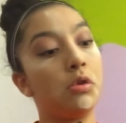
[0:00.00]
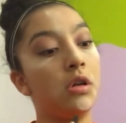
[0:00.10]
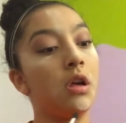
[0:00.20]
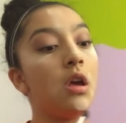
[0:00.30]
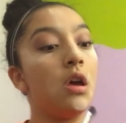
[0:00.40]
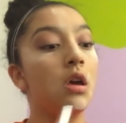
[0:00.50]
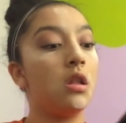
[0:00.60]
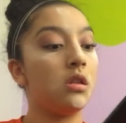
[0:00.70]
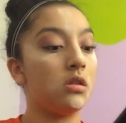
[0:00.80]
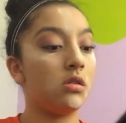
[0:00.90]
one.
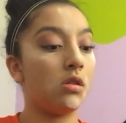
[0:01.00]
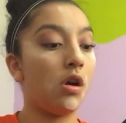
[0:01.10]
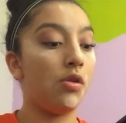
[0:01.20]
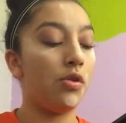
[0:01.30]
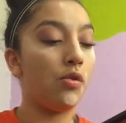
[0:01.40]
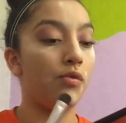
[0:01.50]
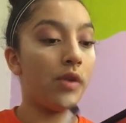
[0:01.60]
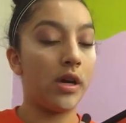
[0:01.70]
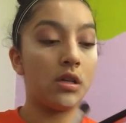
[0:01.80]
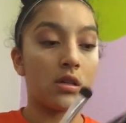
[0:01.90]
This is on the
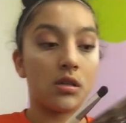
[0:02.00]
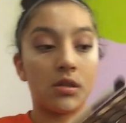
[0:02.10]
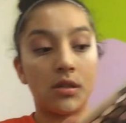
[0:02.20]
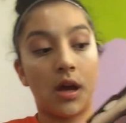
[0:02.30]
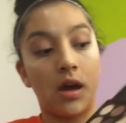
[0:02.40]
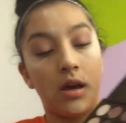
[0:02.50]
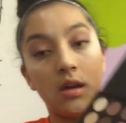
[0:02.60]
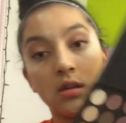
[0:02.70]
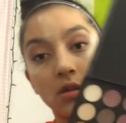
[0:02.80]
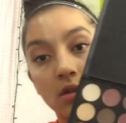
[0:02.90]
right
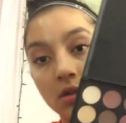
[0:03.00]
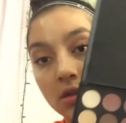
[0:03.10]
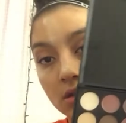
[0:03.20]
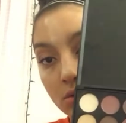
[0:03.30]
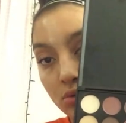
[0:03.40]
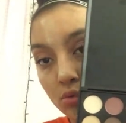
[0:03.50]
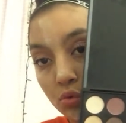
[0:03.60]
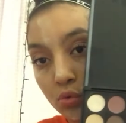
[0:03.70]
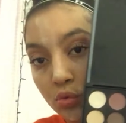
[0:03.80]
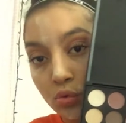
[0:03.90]
side.
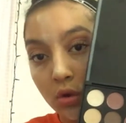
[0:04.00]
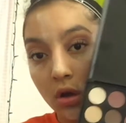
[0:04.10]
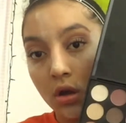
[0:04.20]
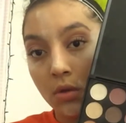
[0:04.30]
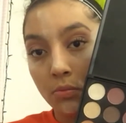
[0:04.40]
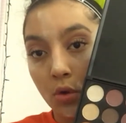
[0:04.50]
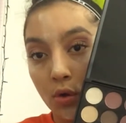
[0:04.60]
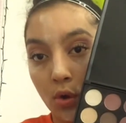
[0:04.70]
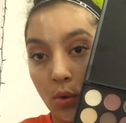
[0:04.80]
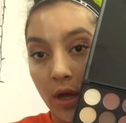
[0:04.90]
I'm
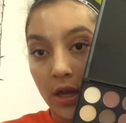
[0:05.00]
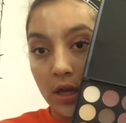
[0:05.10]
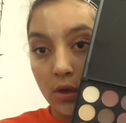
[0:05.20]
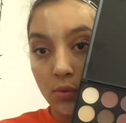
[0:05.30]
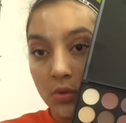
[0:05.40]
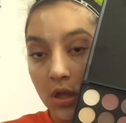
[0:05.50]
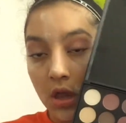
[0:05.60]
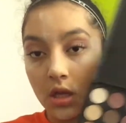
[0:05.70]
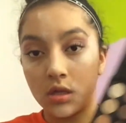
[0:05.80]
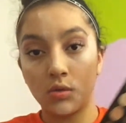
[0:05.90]
gonna go ahead and use
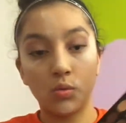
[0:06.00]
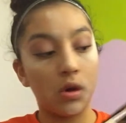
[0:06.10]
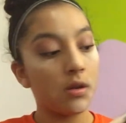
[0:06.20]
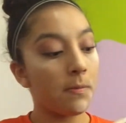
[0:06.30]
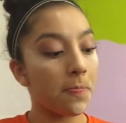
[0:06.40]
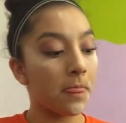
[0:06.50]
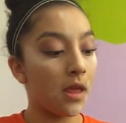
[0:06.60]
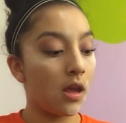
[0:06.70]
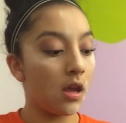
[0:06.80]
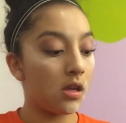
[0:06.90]
this one.
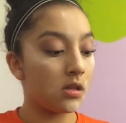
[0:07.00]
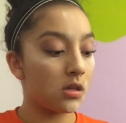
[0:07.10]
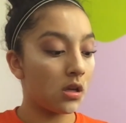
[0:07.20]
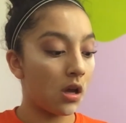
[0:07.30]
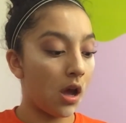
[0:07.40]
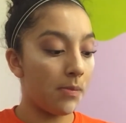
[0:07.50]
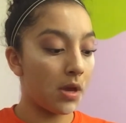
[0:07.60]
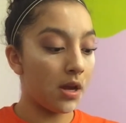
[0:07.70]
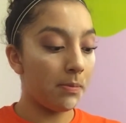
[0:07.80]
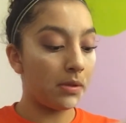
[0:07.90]
And I'm
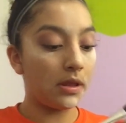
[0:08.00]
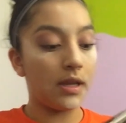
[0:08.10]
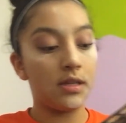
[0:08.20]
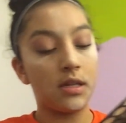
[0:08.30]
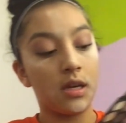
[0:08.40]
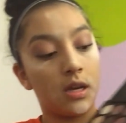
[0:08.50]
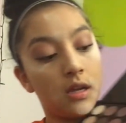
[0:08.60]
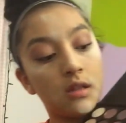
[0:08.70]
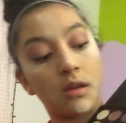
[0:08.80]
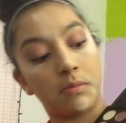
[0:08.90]
gonna blend it
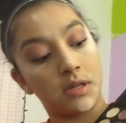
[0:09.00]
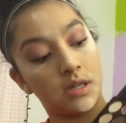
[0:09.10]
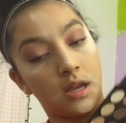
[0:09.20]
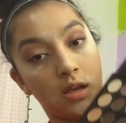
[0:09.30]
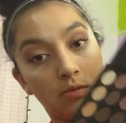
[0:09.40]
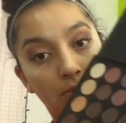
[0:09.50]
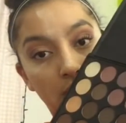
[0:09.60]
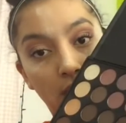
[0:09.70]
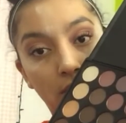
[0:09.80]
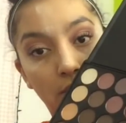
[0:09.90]
in, like mix it in
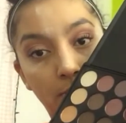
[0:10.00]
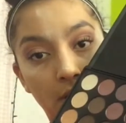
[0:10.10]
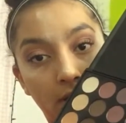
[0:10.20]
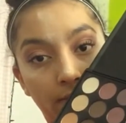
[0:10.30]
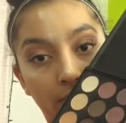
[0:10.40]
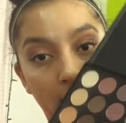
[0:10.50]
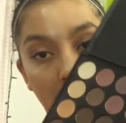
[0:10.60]
with a little bit of